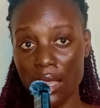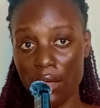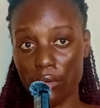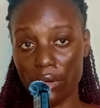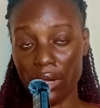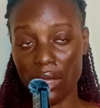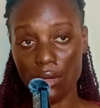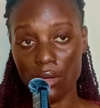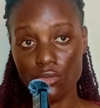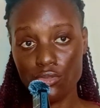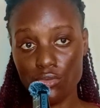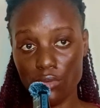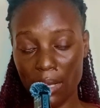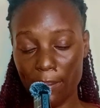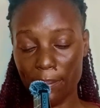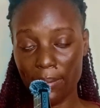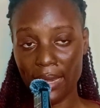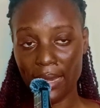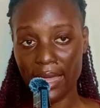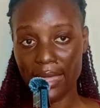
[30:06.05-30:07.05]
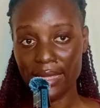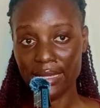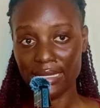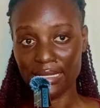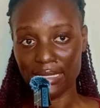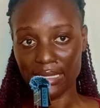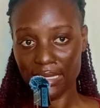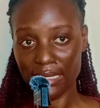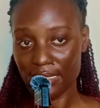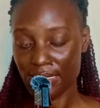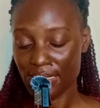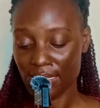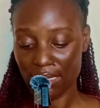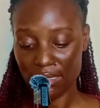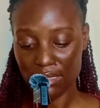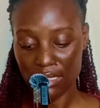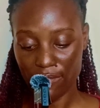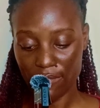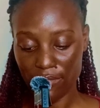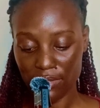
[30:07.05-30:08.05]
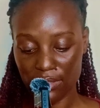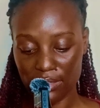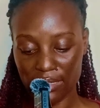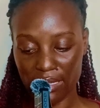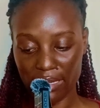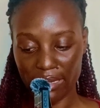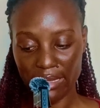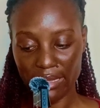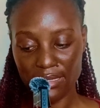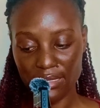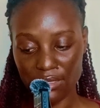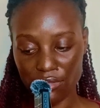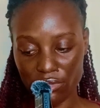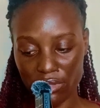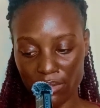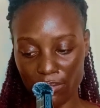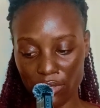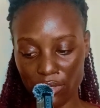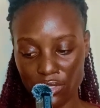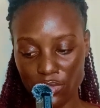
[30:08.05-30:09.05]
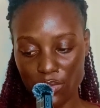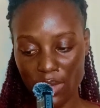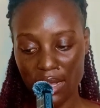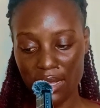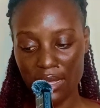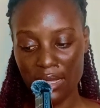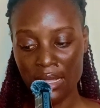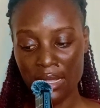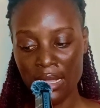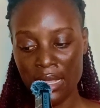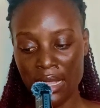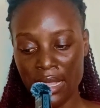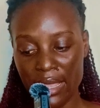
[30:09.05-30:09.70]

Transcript: on how to apply and get interviews and get into remote work.